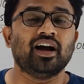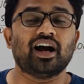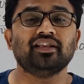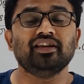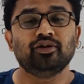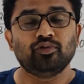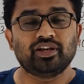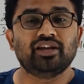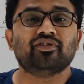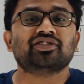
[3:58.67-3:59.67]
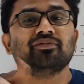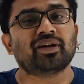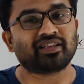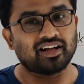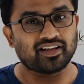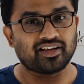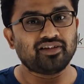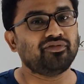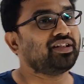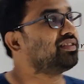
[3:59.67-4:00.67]
Other Yur E Versha Barita
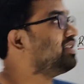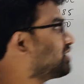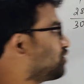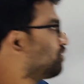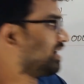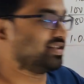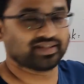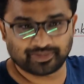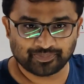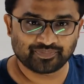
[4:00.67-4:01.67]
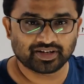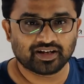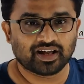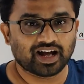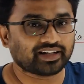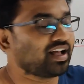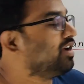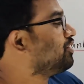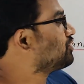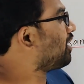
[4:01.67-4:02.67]
with these students. So